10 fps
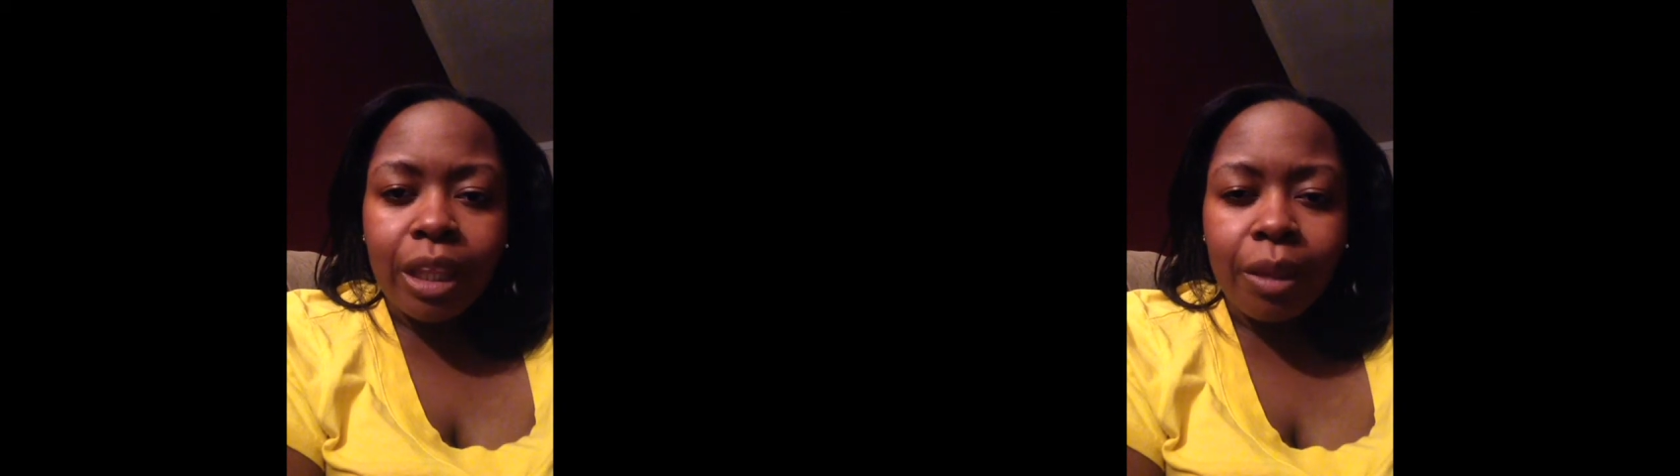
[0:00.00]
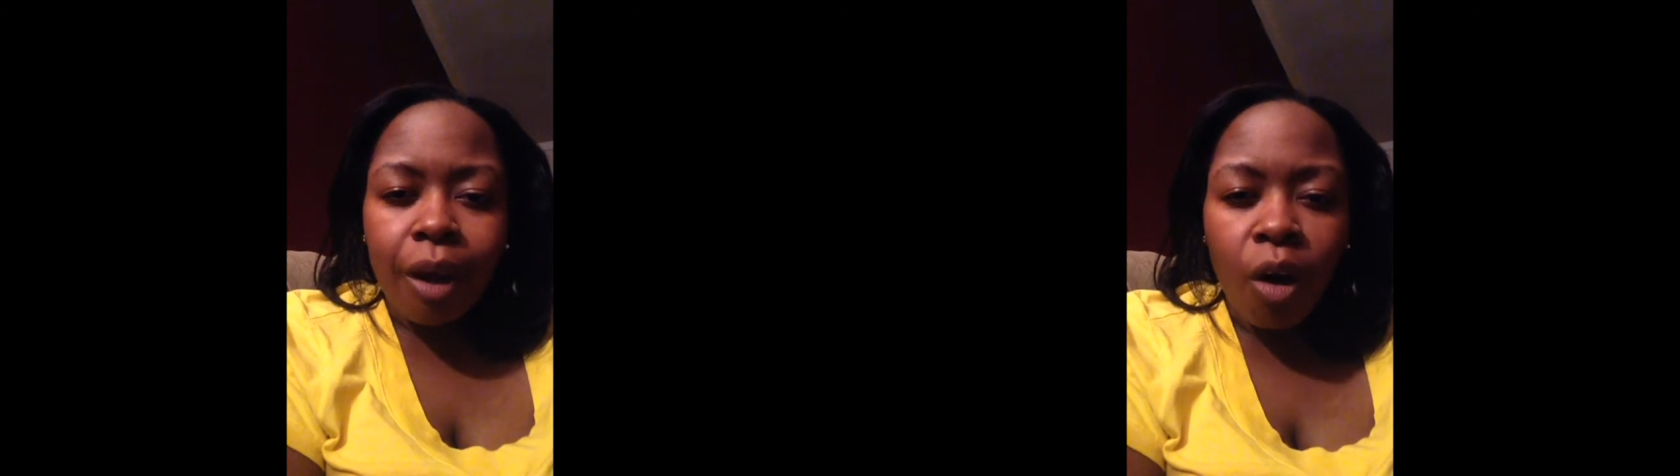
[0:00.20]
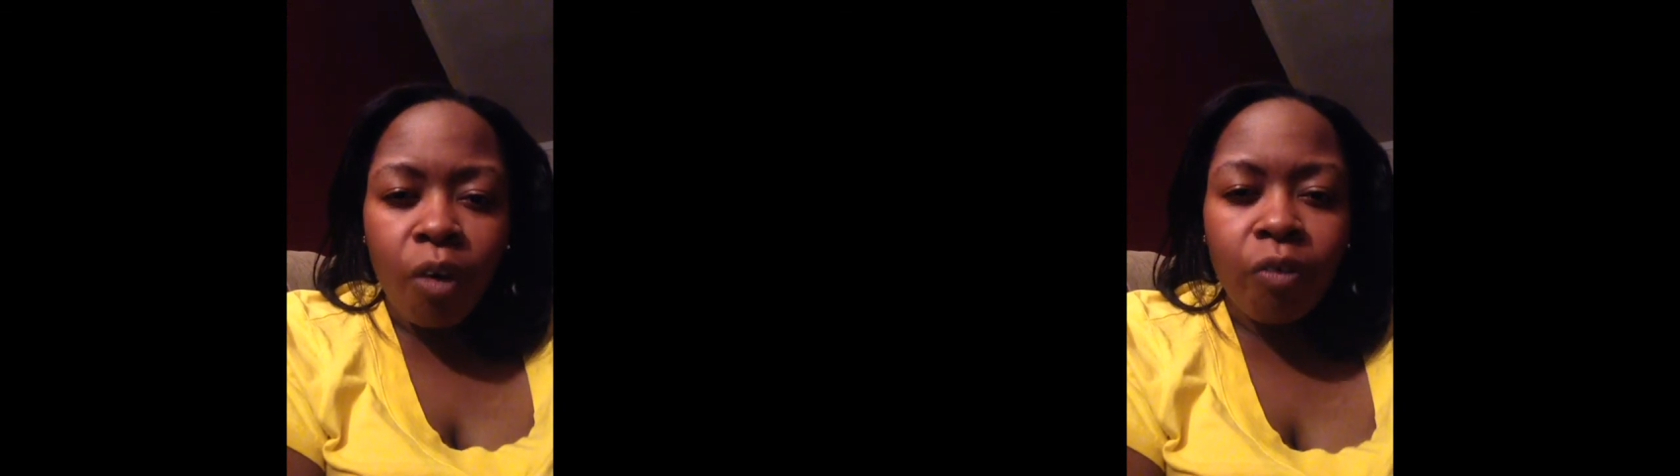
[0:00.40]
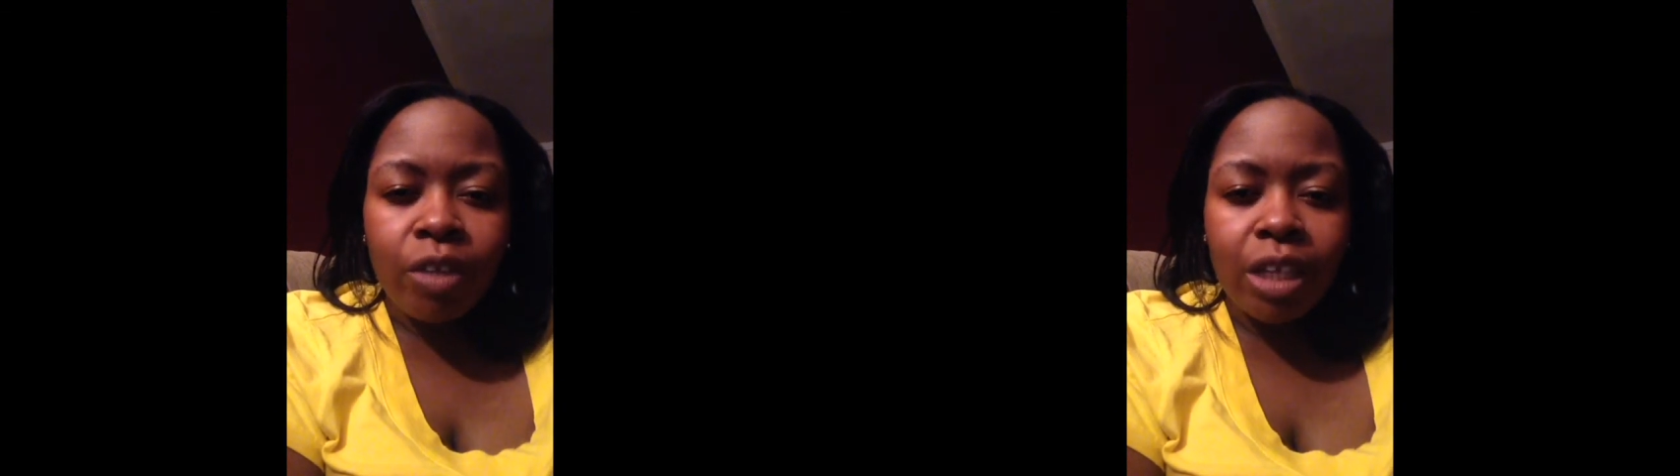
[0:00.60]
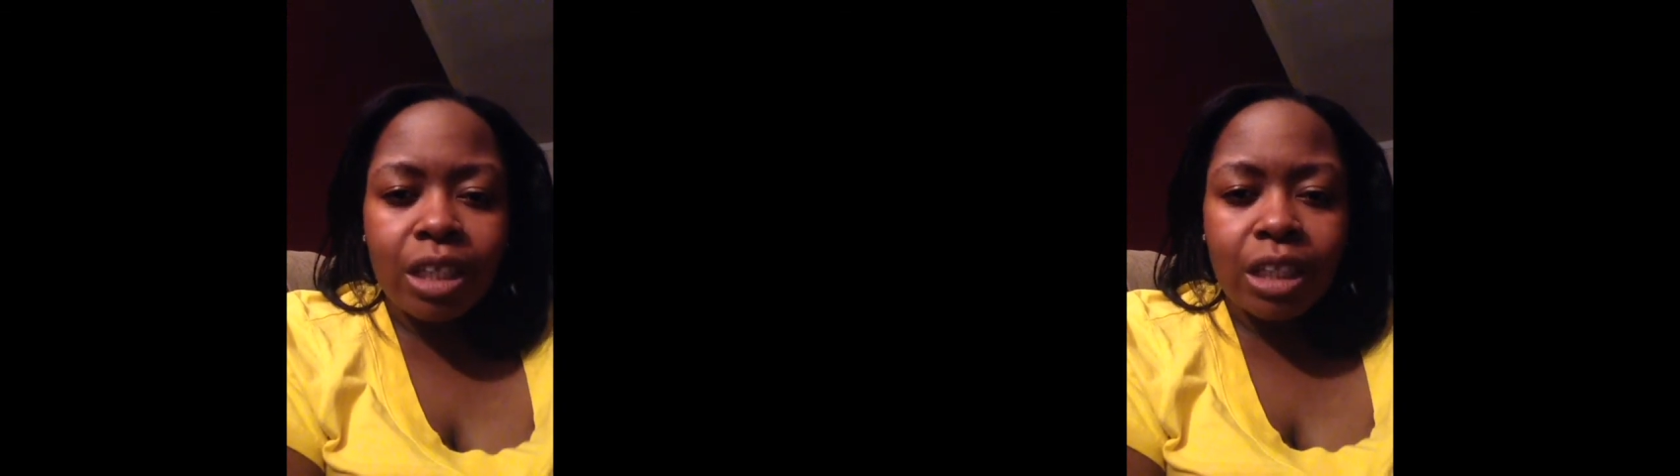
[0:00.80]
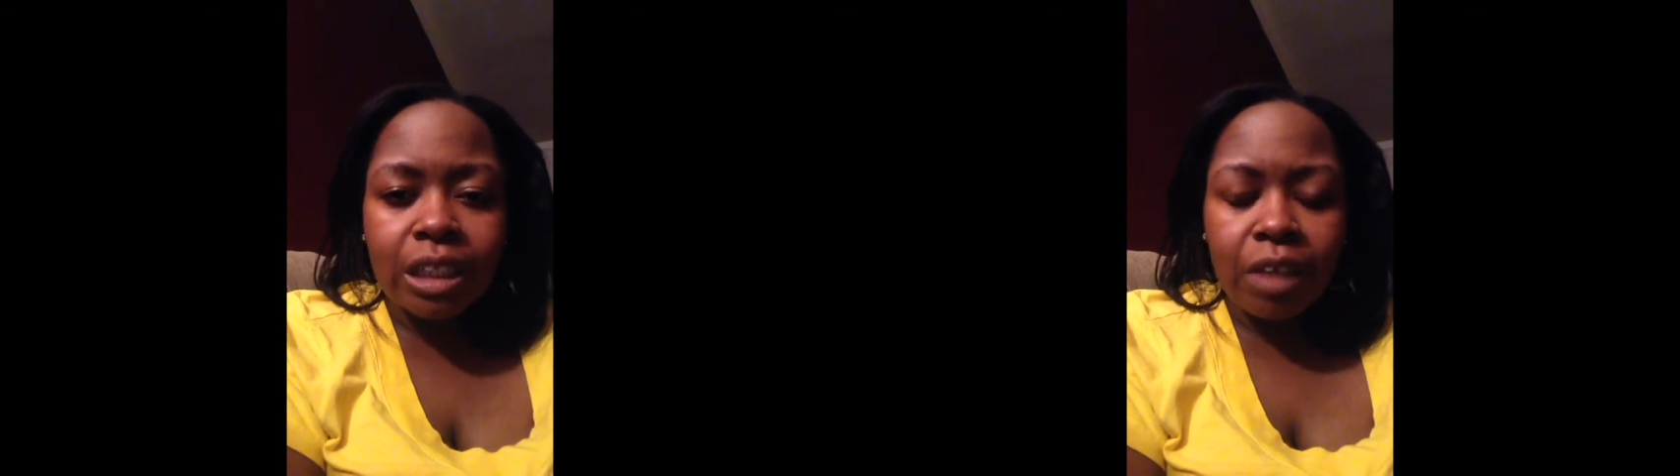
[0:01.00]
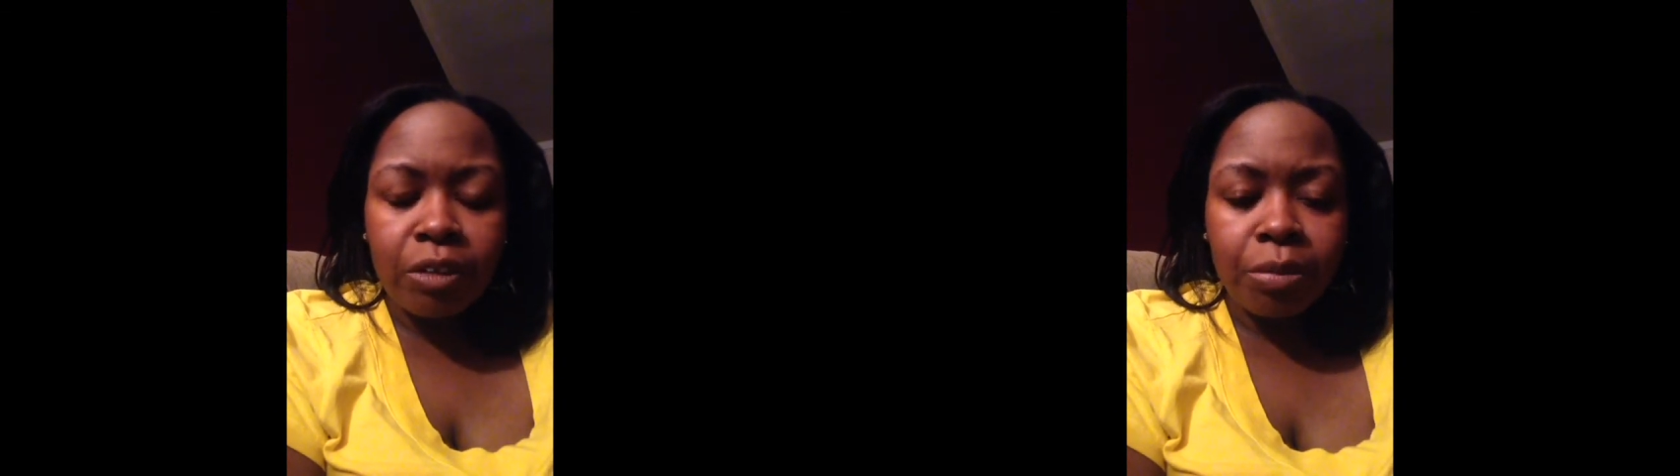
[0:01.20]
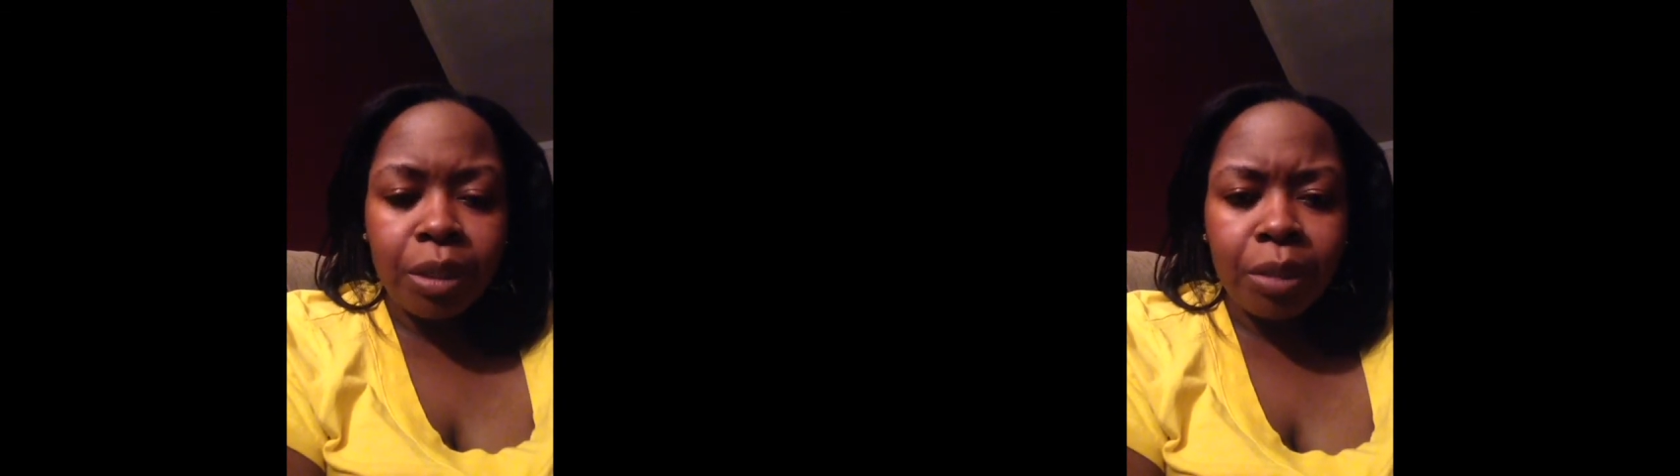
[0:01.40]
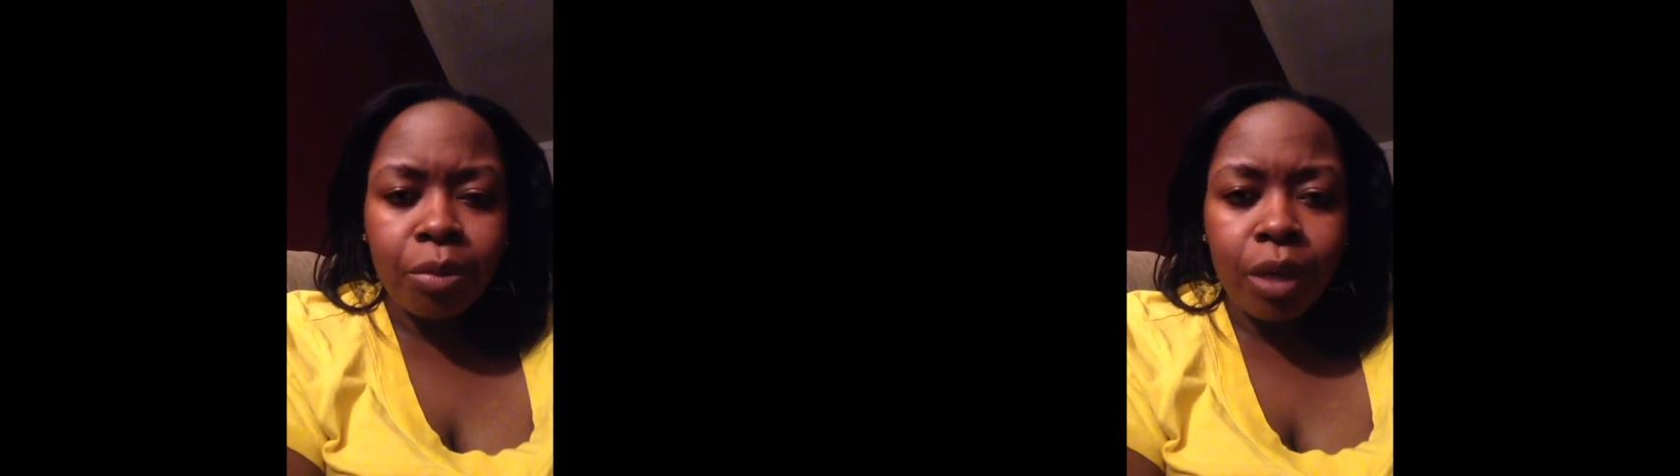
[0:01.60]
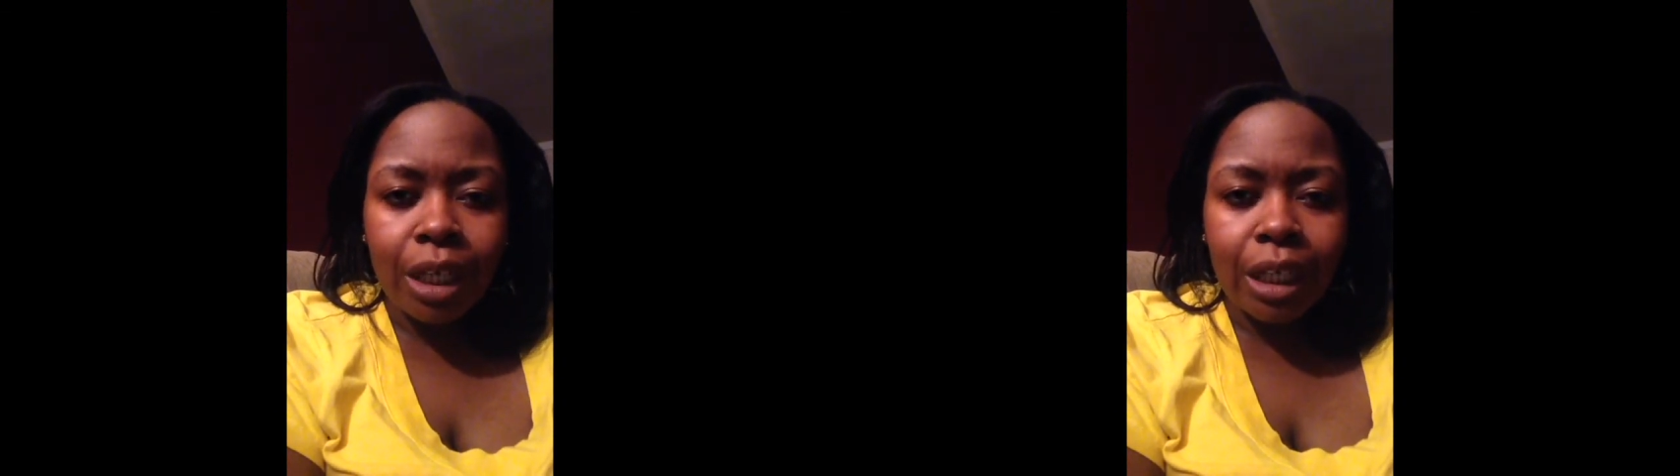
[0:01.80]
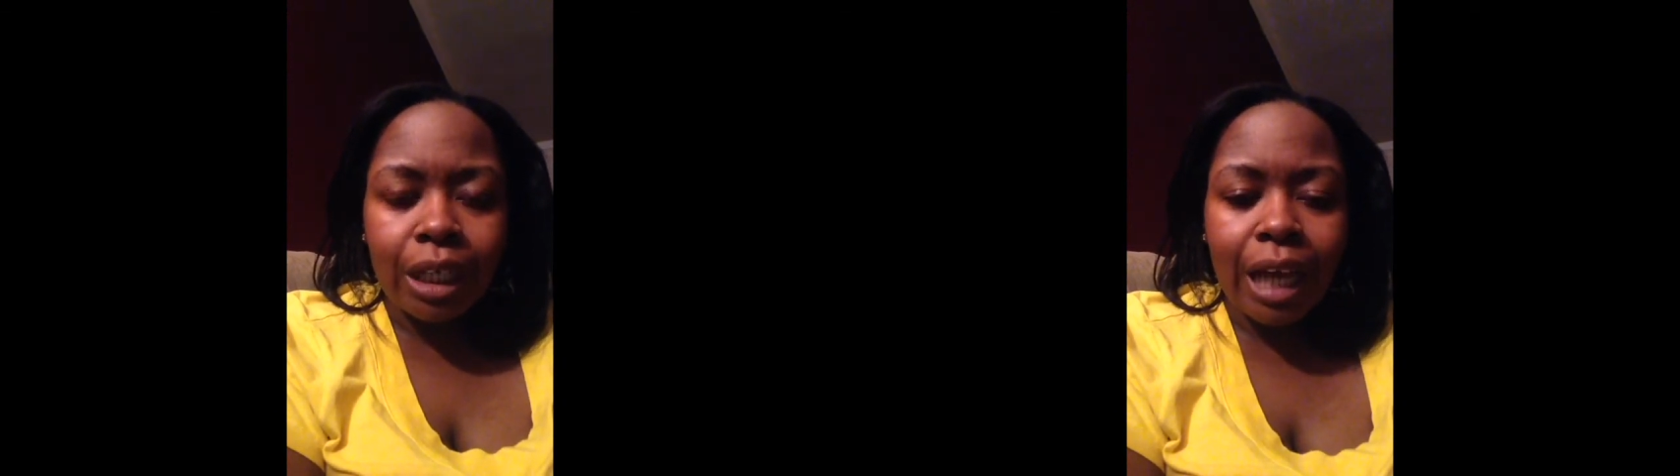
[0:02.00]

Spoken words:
hopefully this gives people a clear